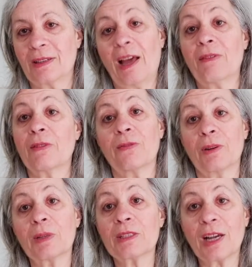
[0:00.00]
having
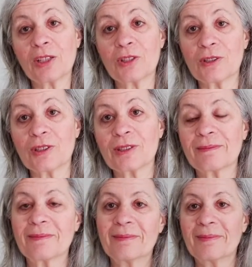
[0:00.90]
fun with textures.
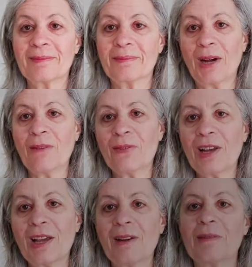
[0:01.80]
Bye for
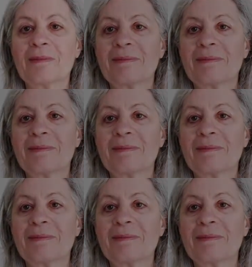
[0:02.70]
now.